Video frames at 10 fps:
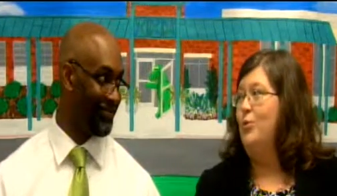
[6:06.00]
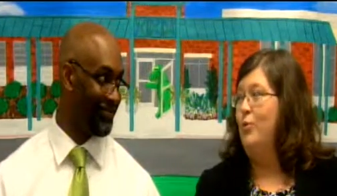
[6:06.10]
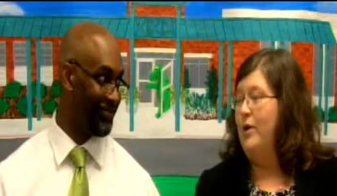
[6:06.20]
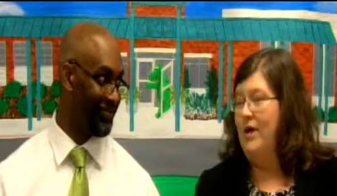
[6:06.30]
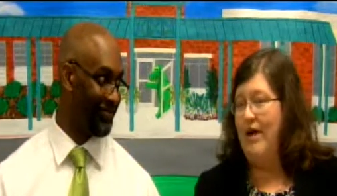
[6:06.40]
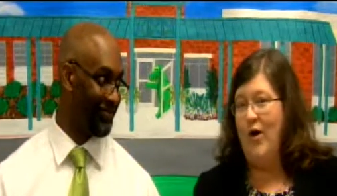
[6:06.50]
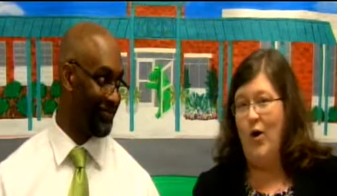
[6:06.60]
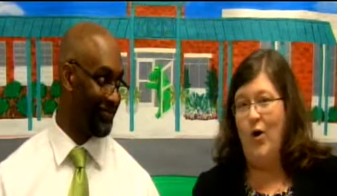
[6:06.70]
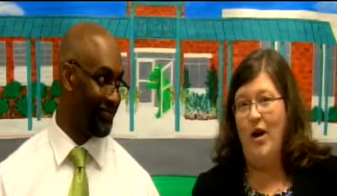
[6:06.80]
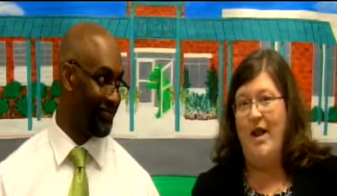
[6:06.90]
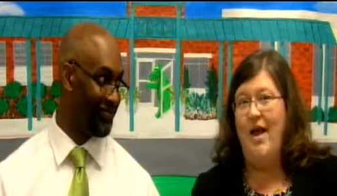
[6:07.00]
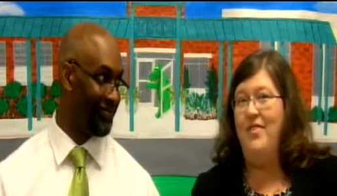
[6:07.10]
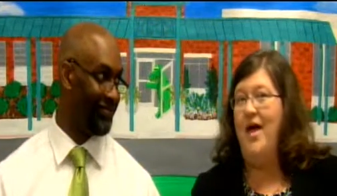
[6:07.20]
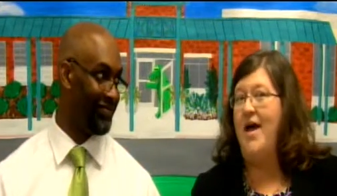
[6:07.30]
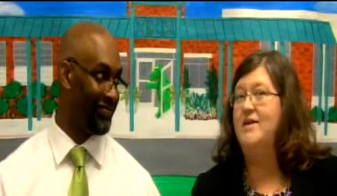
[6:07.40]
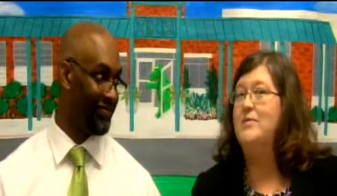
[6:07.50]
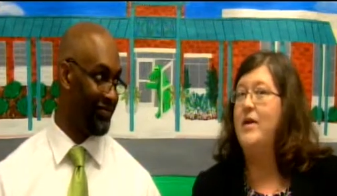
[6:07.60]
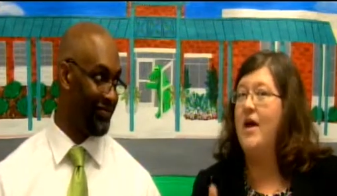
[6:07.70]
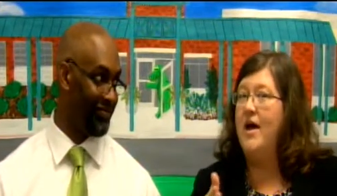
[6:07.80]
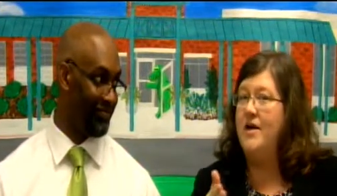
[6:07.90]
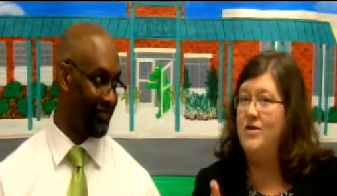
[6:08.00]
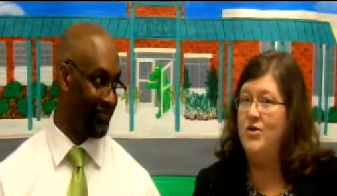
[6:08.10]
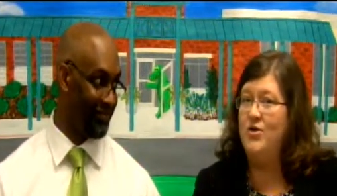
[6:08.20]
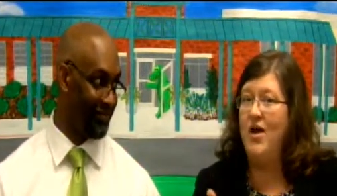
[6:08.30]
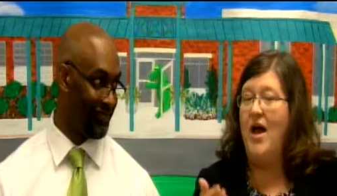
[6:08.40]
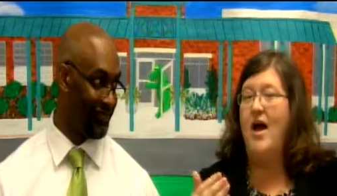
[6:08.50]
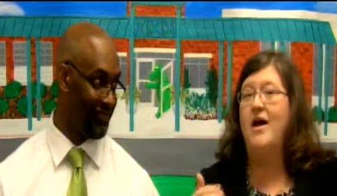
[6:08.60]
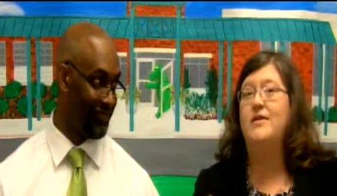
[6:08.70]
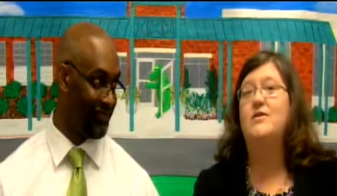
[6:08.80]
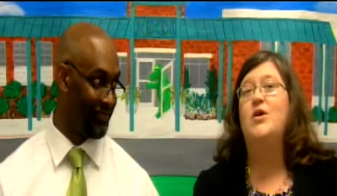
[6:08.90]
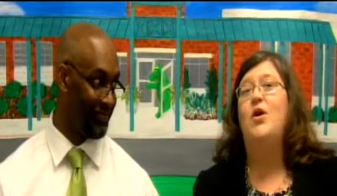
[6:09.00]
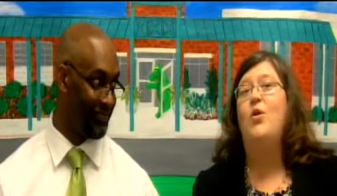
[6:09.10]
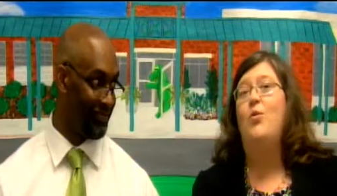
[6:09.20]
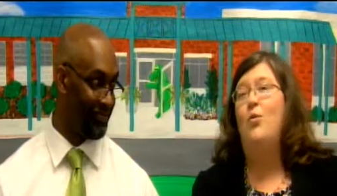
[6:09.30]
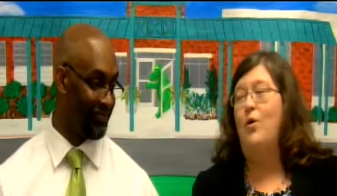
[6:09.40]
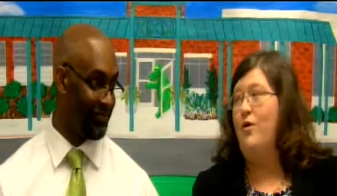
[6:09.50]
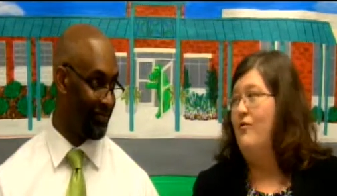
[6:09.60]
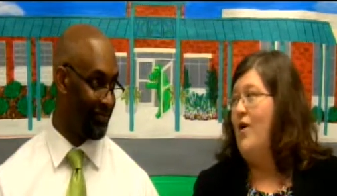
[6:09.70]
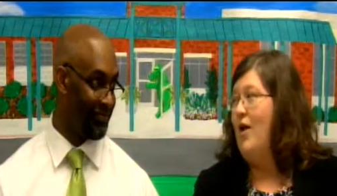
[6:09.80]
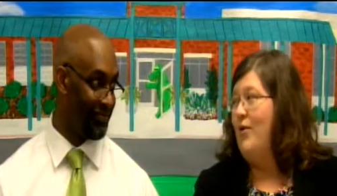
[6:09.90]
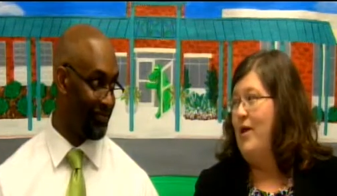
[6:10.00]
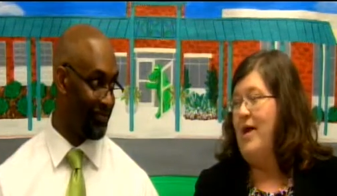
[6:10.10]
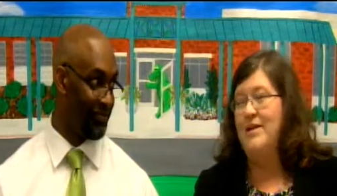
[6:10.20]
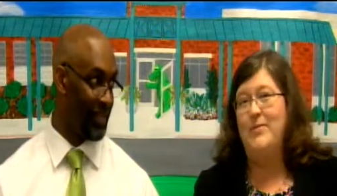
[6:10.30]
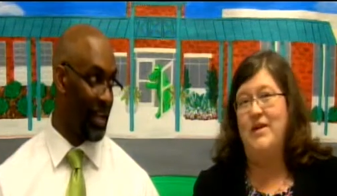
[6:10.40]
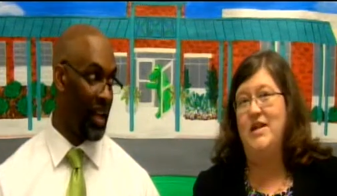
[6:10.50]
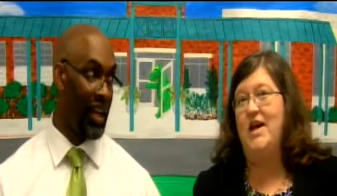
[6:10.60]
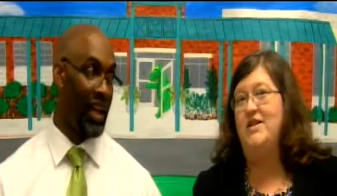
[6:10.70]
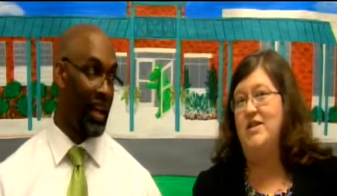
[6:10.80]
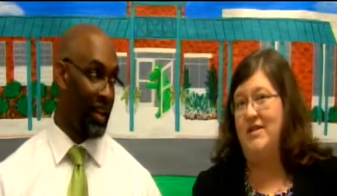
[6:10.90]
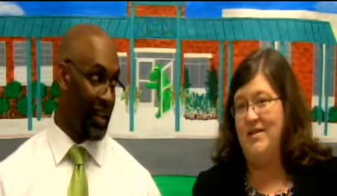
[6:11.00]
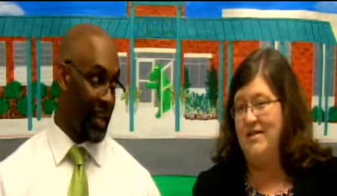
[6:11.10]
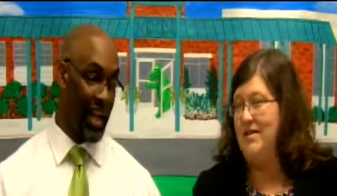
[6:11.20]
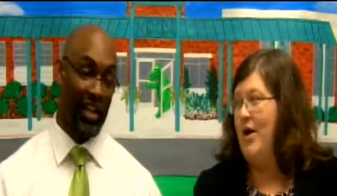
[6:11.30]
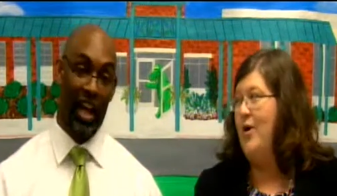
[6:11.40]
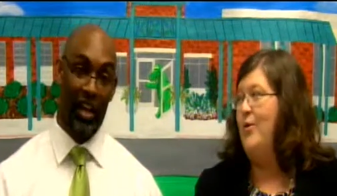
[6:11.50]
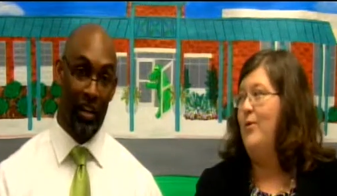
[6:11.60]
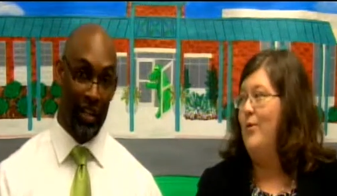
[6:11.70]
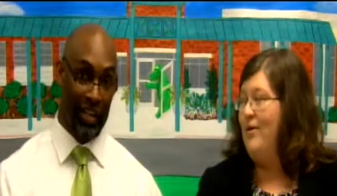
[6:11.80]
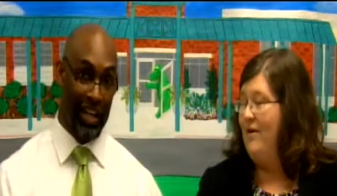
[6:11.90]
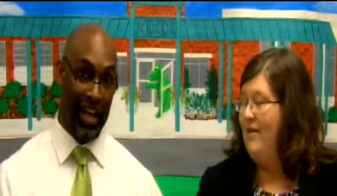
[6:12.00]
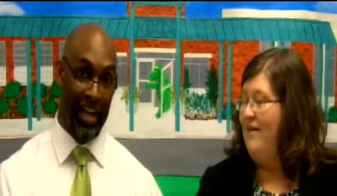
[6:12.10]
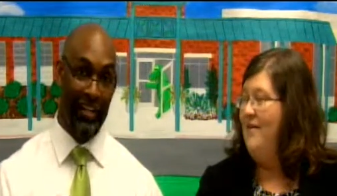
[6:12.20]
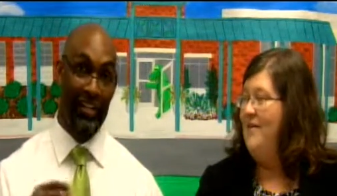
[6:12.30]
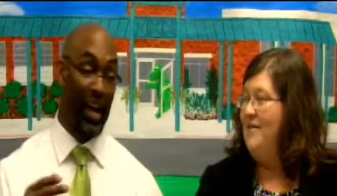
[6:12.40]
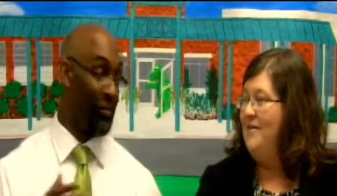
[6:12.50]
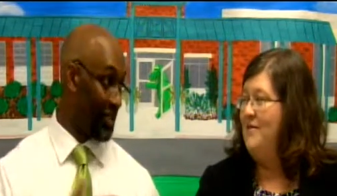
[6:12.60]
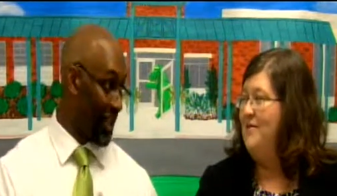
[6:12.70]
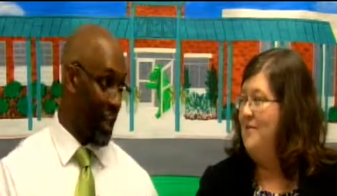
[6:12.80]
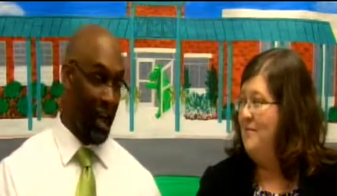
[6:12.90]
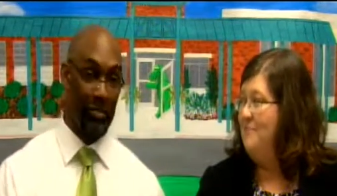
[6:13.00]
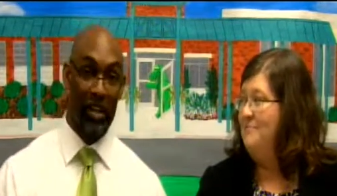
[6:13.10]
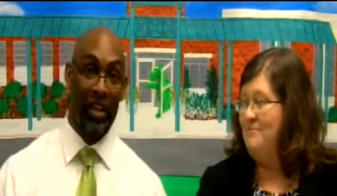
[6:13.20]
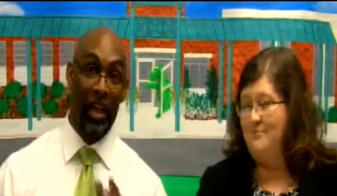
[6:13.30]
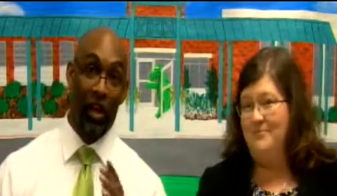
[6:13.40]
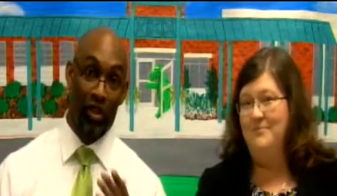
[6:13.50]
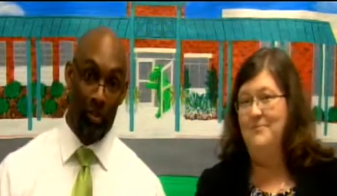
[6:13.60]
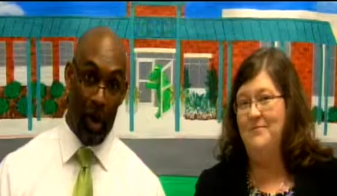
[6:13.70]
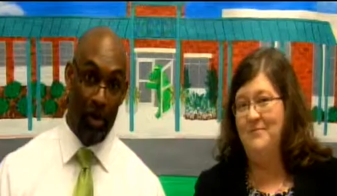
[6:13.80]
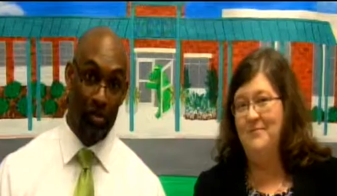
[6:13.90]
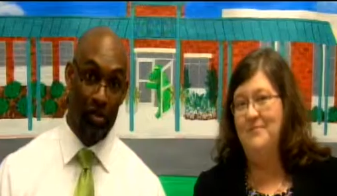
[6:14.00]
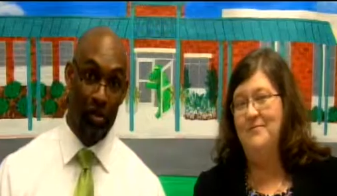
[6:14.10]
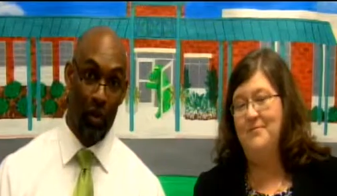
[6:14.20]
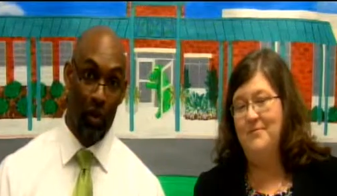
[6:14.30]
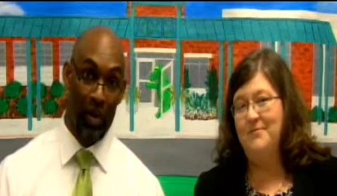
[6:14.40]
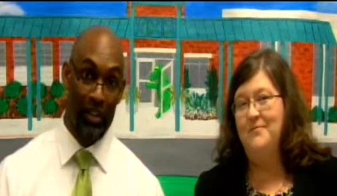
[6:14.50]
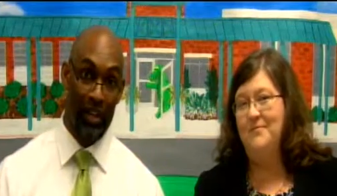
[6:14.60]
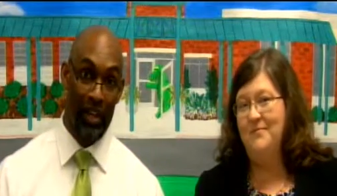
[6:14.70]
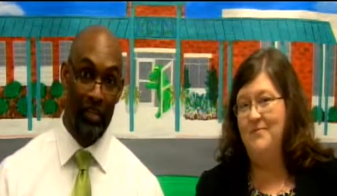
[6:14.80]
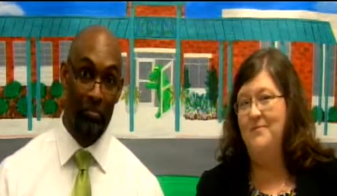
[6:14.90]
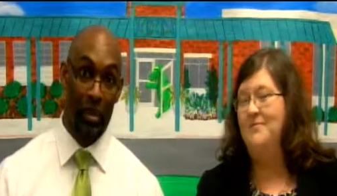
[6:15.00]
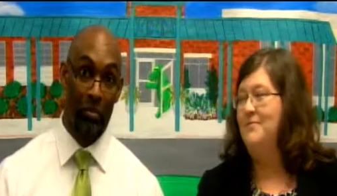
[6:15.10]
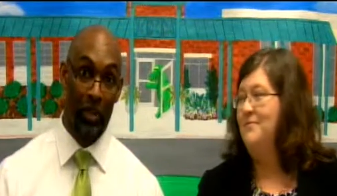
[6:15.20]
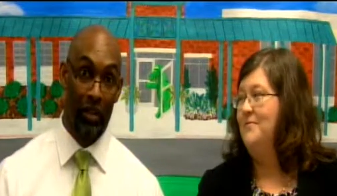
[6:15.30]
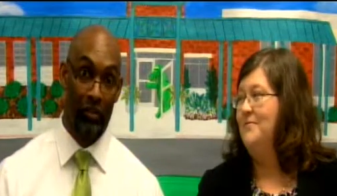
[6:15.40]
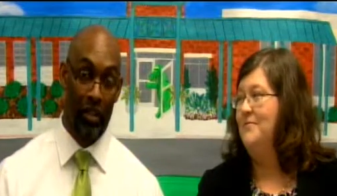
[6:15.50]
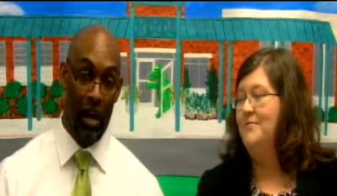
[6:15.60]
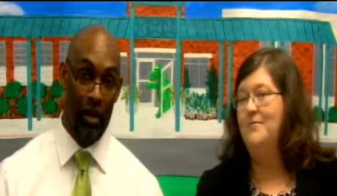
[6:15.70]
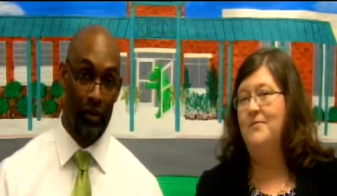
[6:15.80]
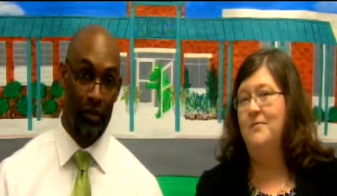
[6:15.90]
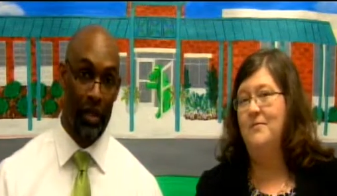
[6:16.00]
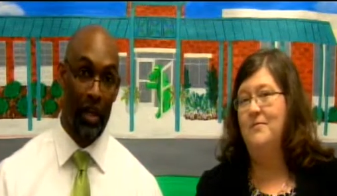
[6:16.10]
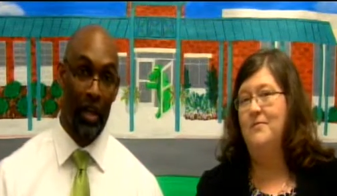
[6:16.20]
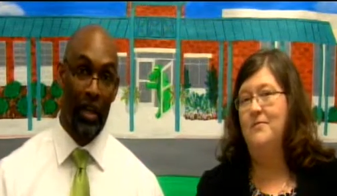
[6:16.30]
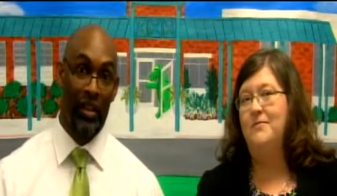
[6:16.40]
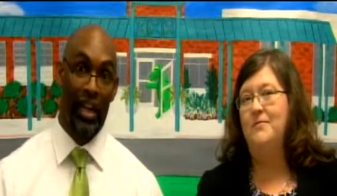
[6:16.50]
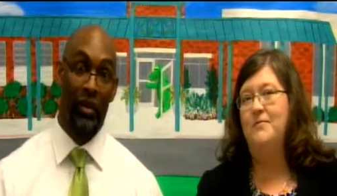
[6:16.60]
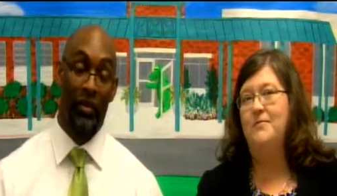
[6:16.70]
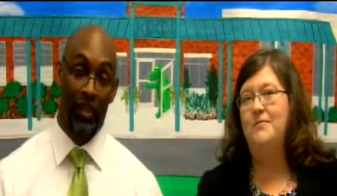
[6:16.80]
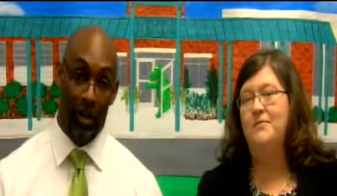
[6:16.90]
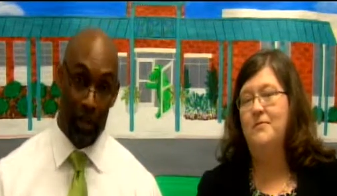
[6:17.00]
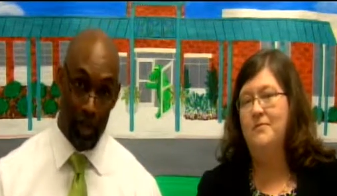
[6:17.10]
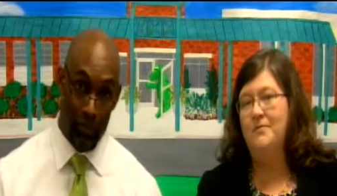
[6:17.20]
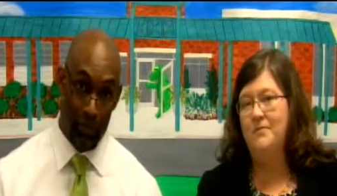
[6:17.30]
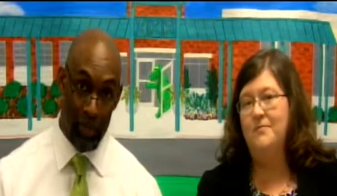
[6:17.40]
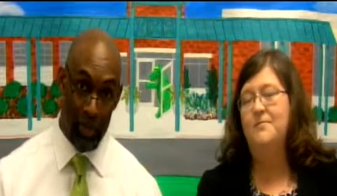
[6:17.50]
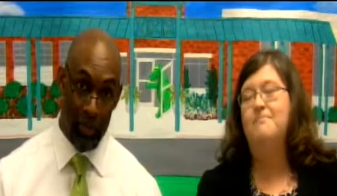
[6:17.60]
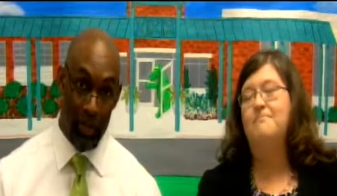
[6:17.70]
Speaker 1: really early, and that is because you guys were following expectations. So. And not only
Speaker 2: that, that was the happy. Mm -hmm. The persons who were with us, Bill Miller Photography, they were very complimentary